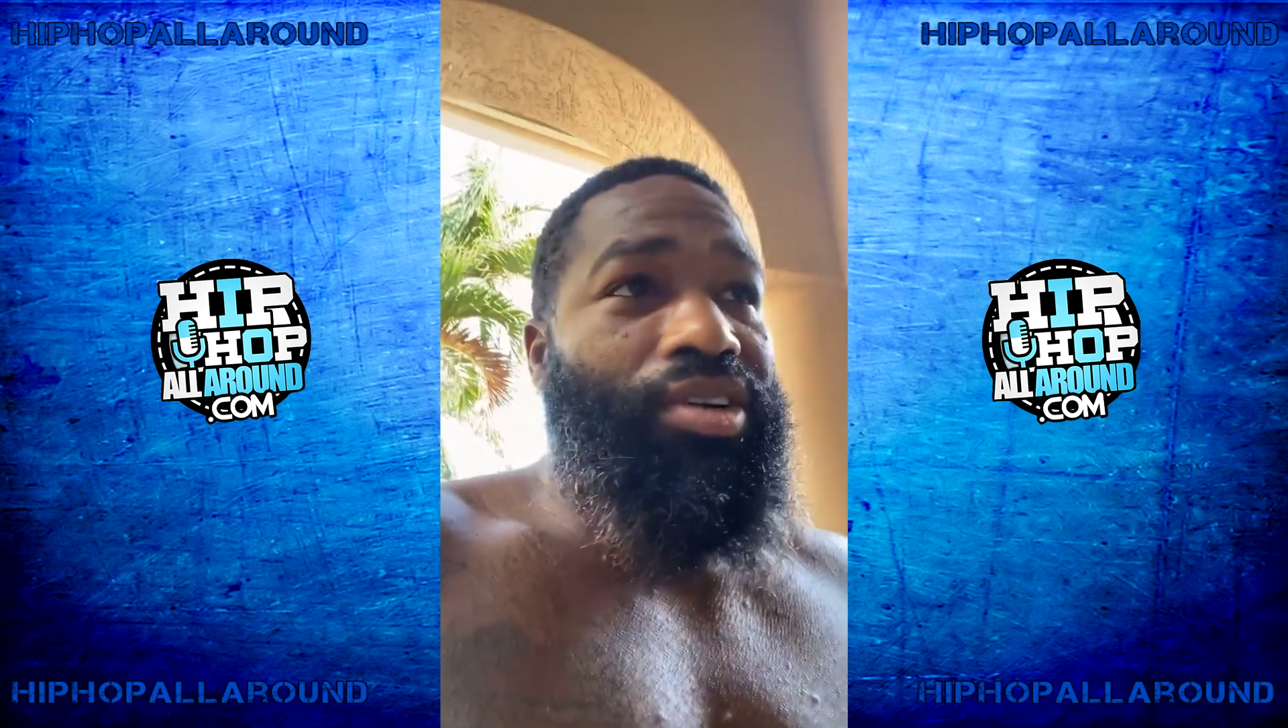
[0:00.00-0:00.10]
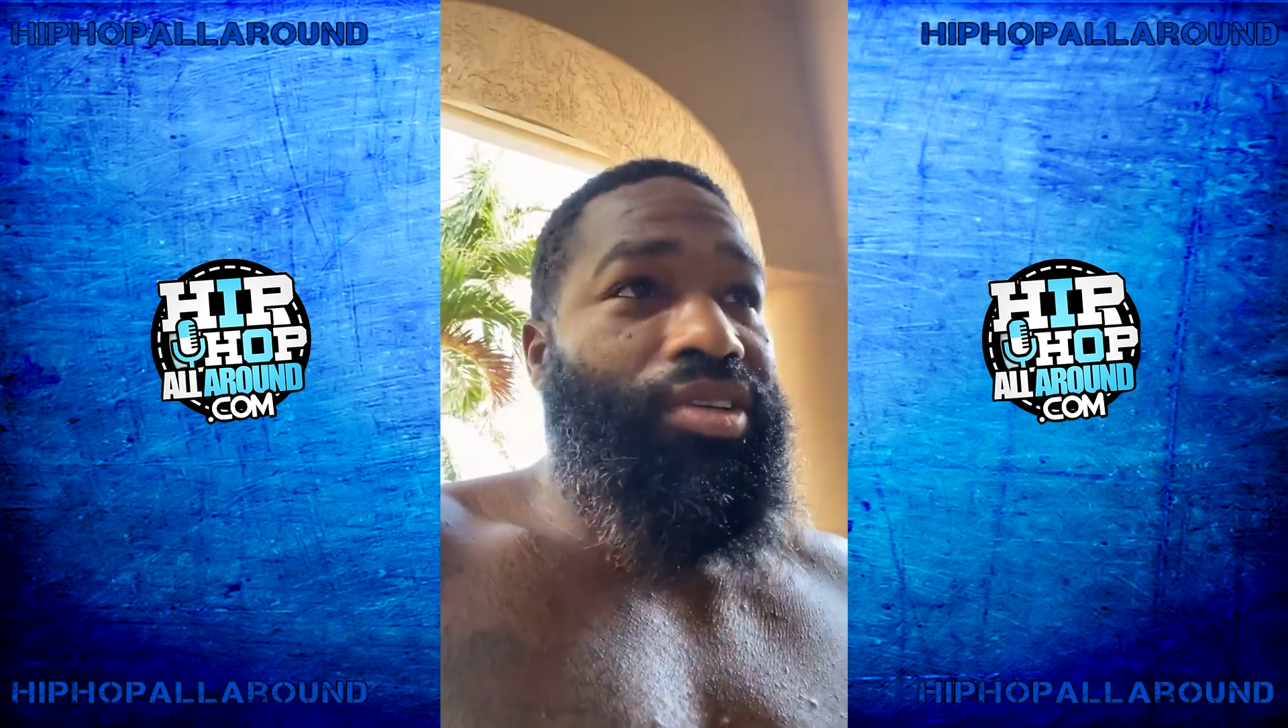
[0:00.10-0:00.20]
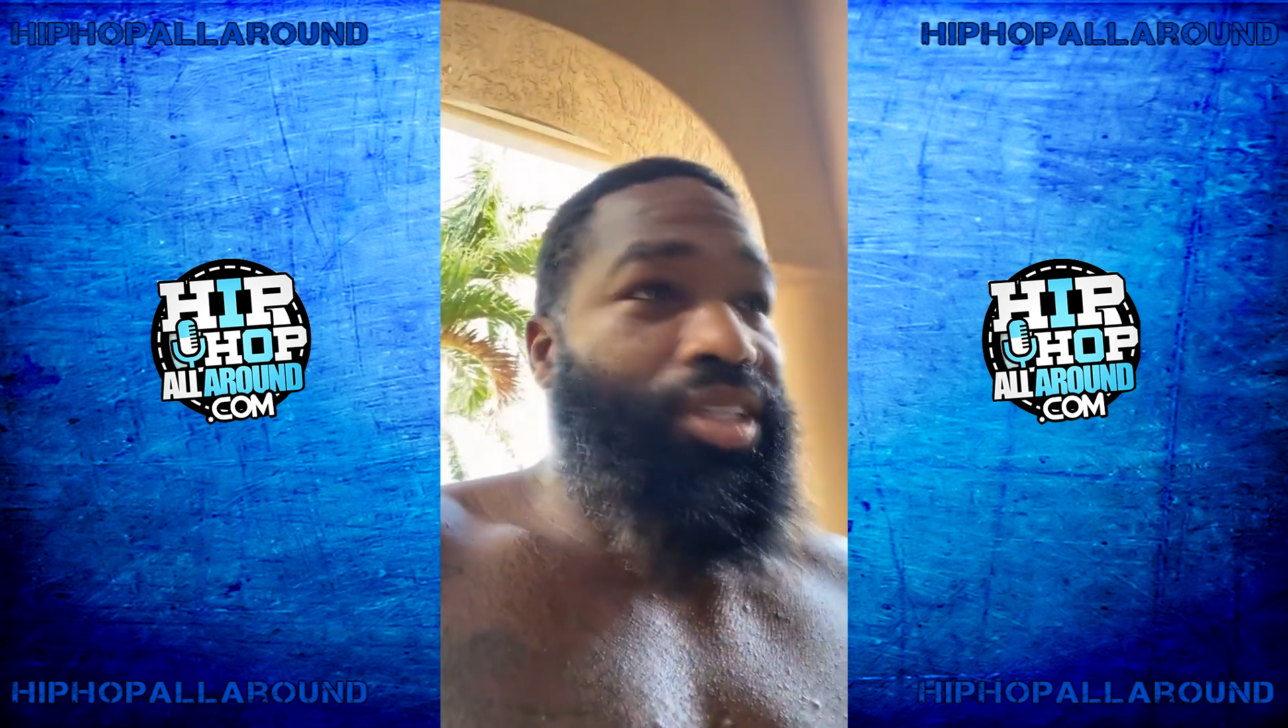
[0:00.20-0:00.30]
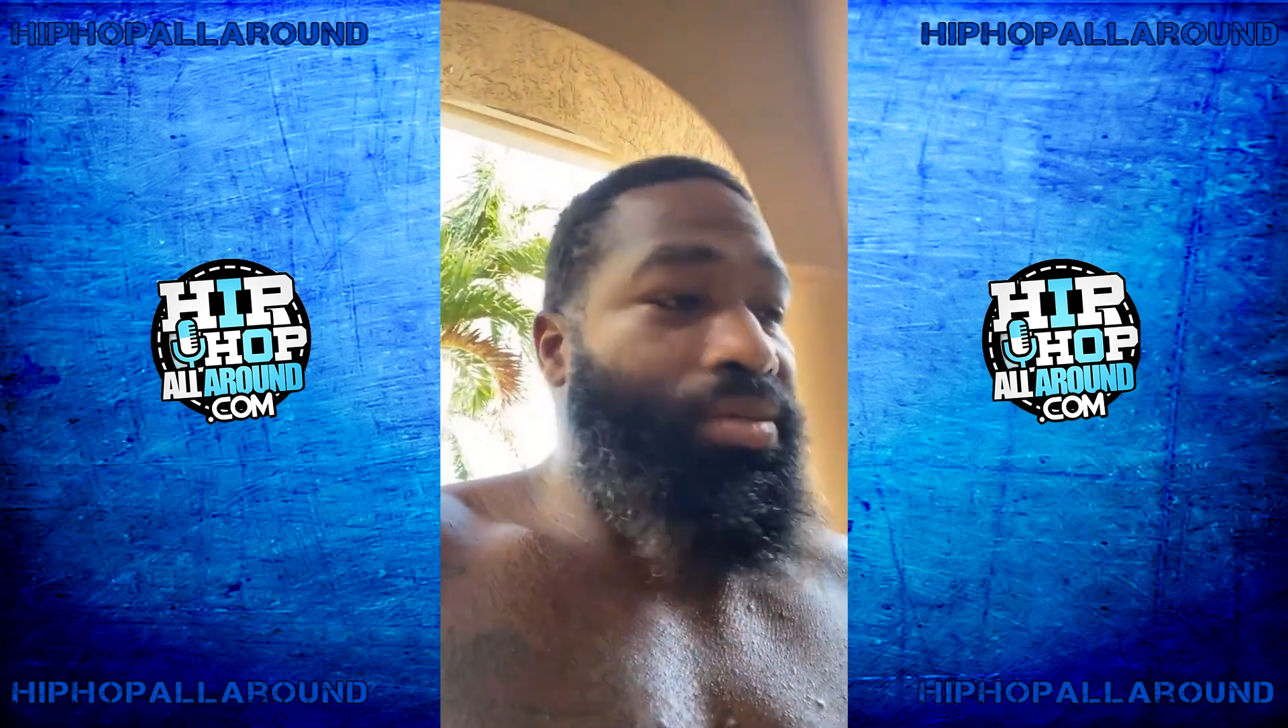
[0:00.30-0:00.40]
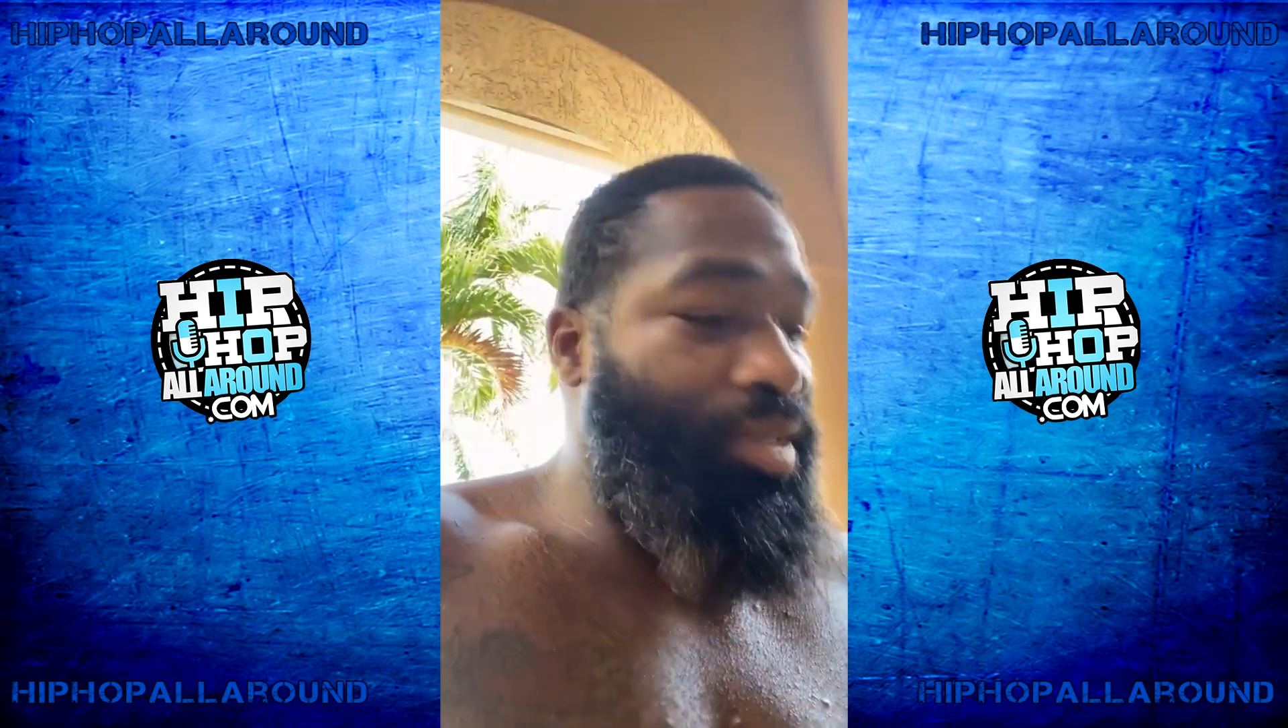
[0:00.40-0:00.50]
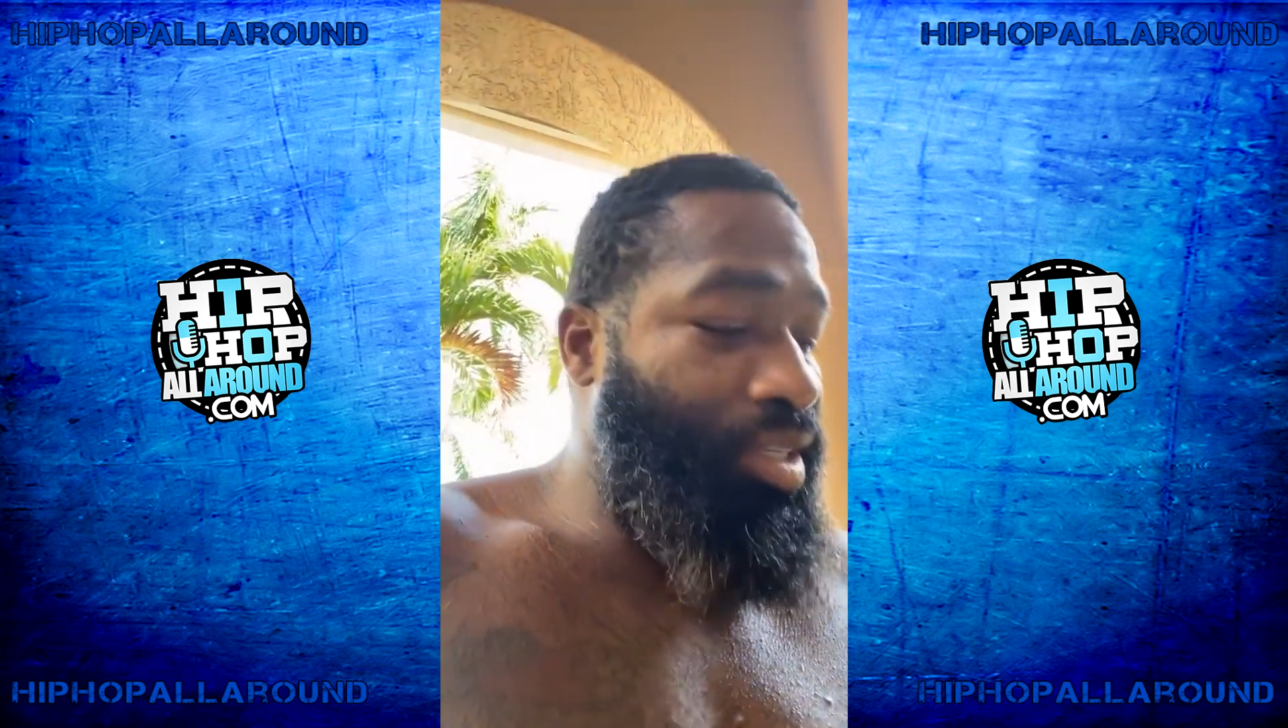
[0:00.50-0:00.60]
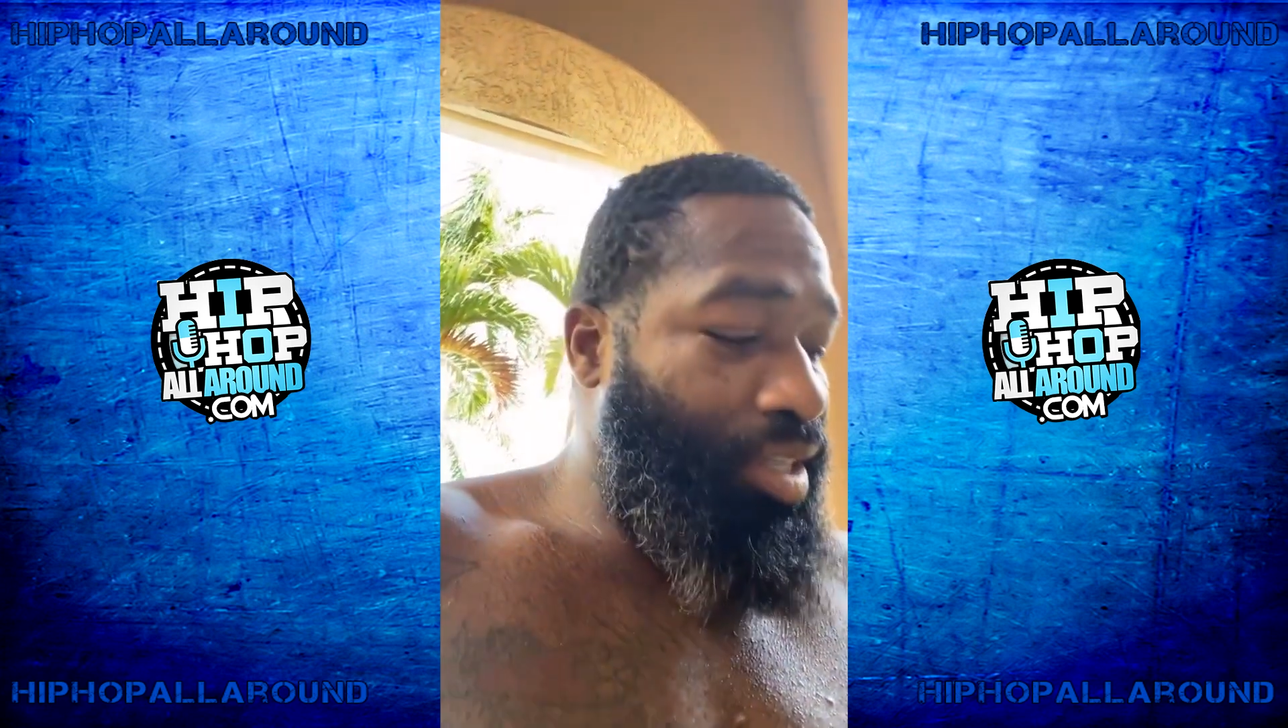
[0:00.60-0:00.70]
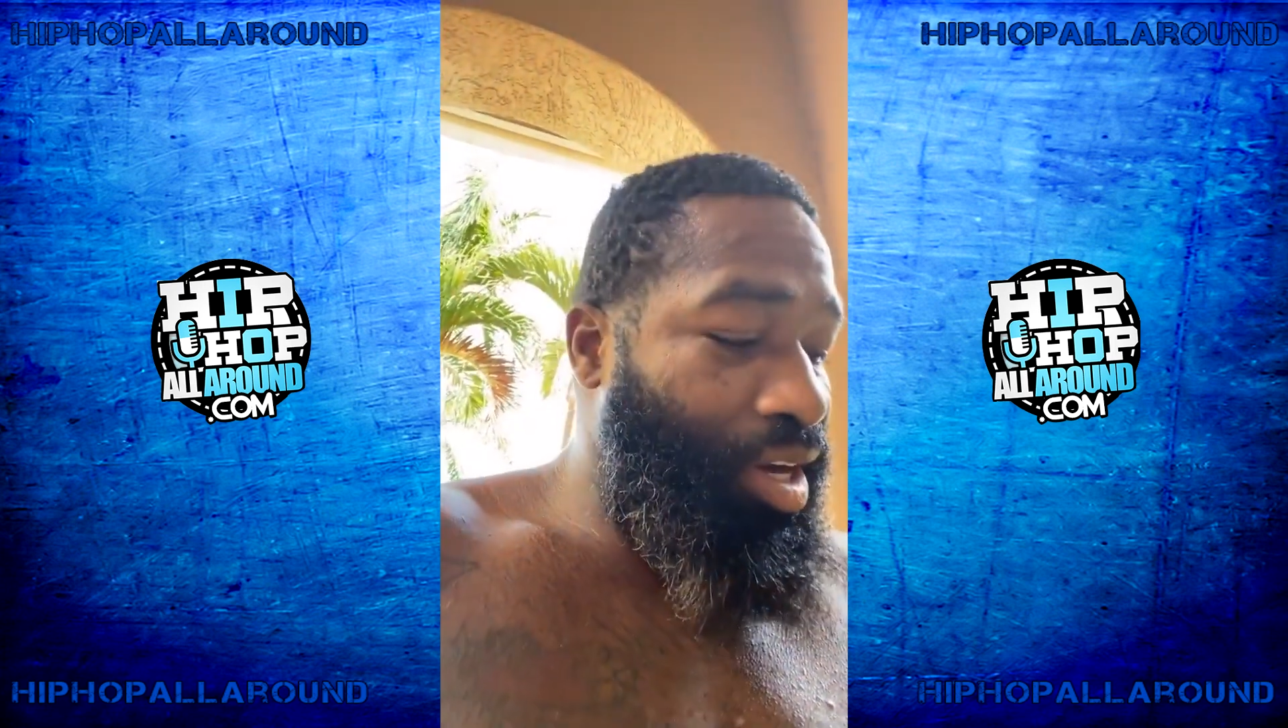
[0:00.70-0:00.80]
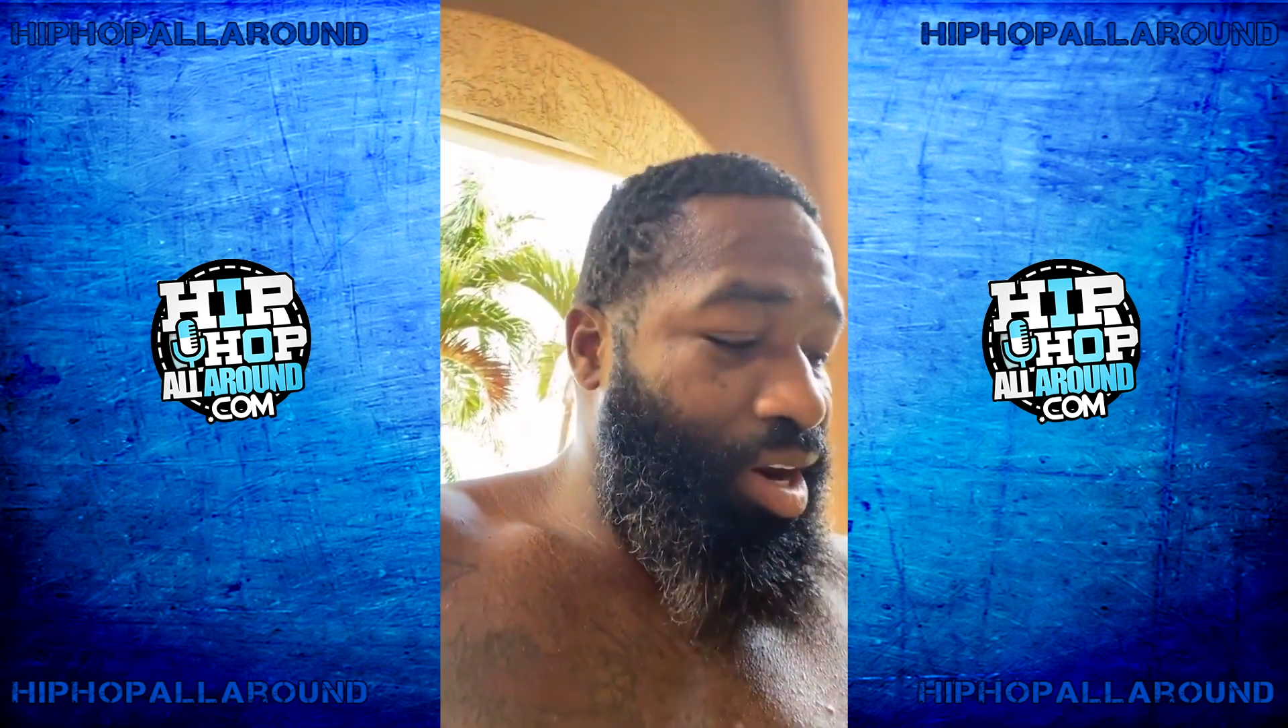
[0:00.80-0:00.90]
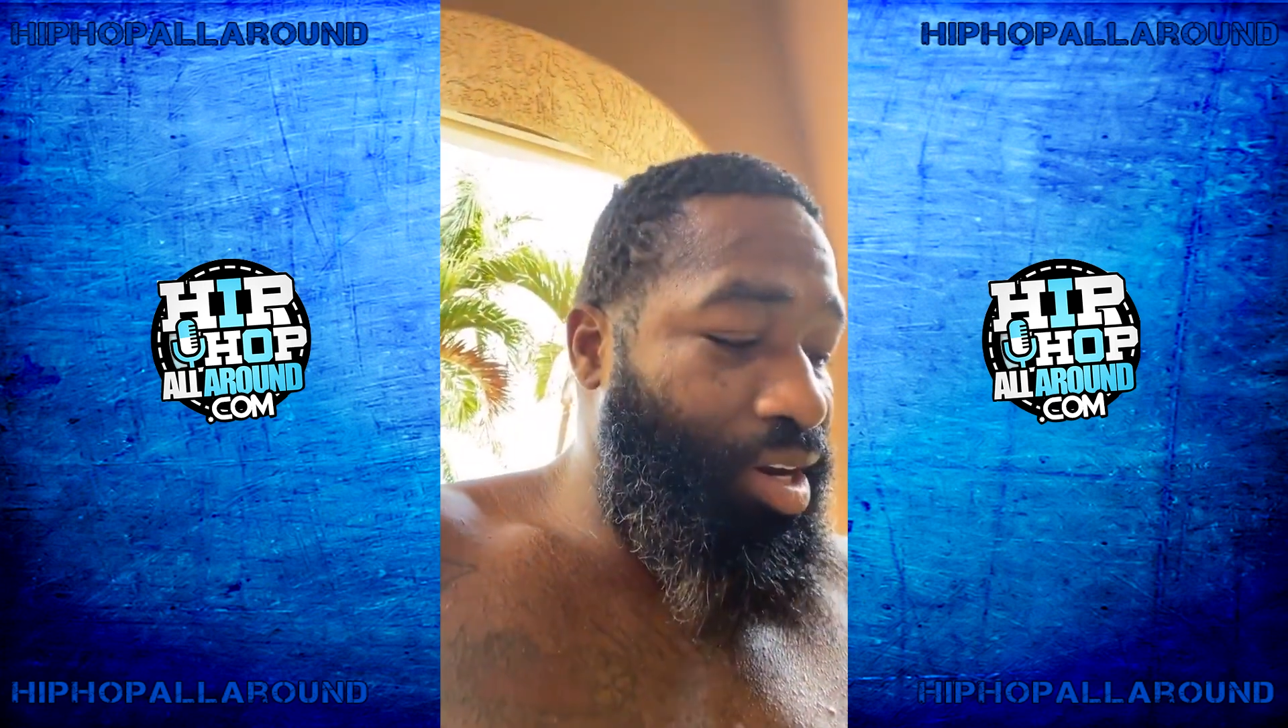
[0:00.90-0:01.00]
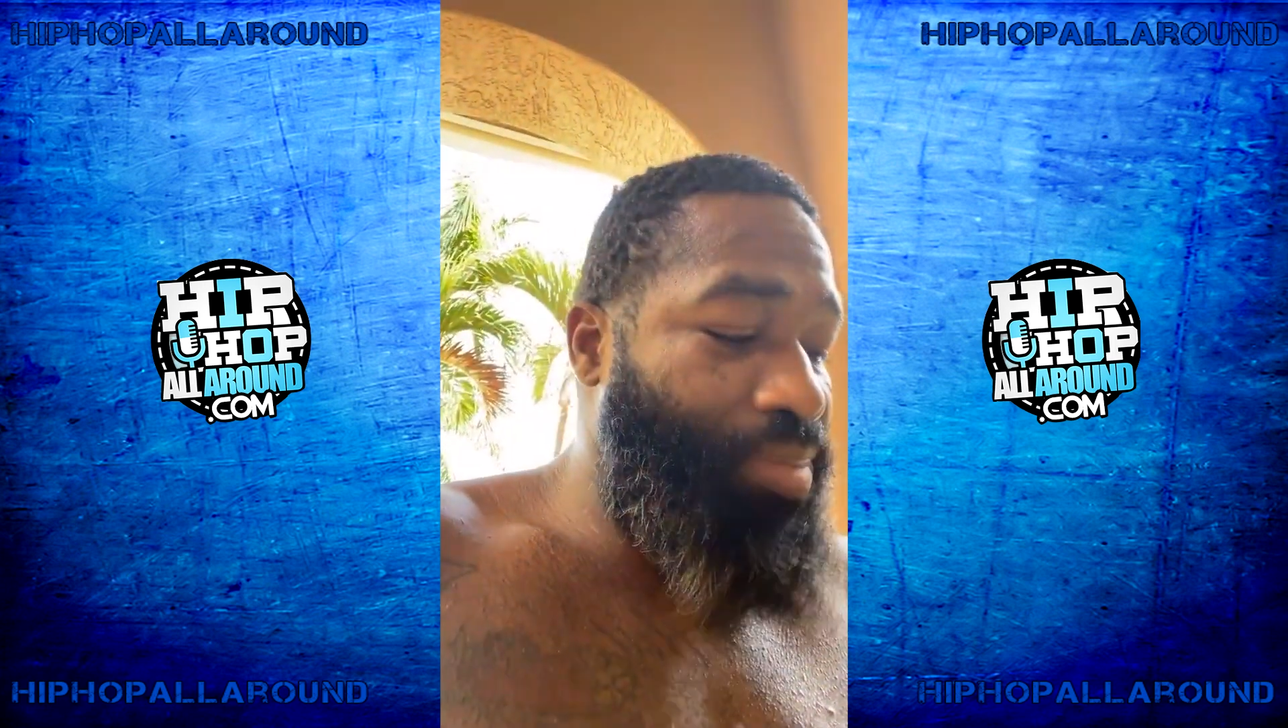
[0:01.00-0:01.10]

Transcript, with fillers: because he was just carrying this